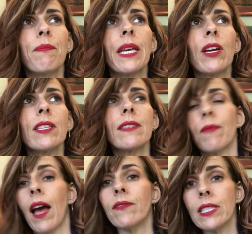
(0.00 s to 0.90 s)
because
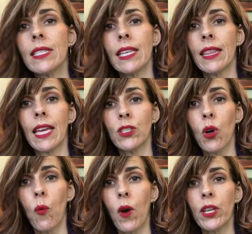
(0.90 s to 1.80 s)
obviously they
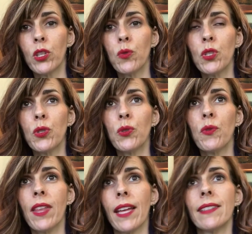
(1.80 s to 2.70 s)
don't want you
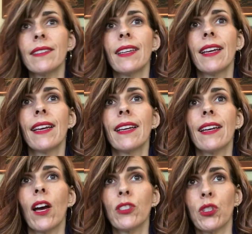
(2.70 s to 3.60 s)
to then
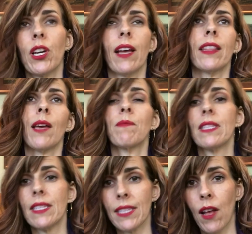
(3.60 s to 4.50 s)
undercut them
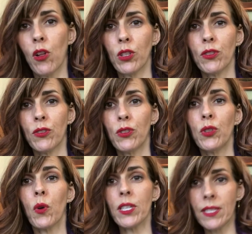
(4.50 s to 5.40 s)
and sell
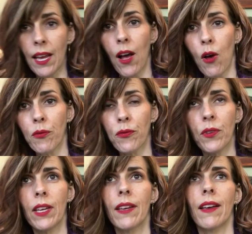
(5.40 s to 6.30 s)
yourself
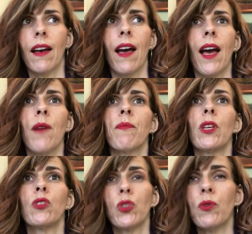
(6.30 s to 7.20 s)

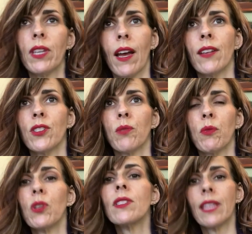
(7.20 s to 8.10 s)
Um, to the
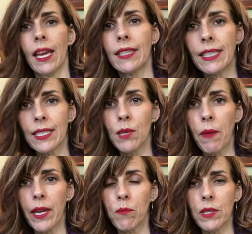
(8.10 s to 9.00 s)
customers. They need to
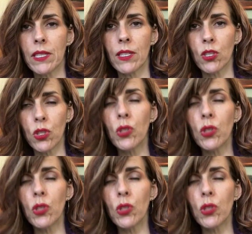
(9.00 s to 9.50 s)
make a business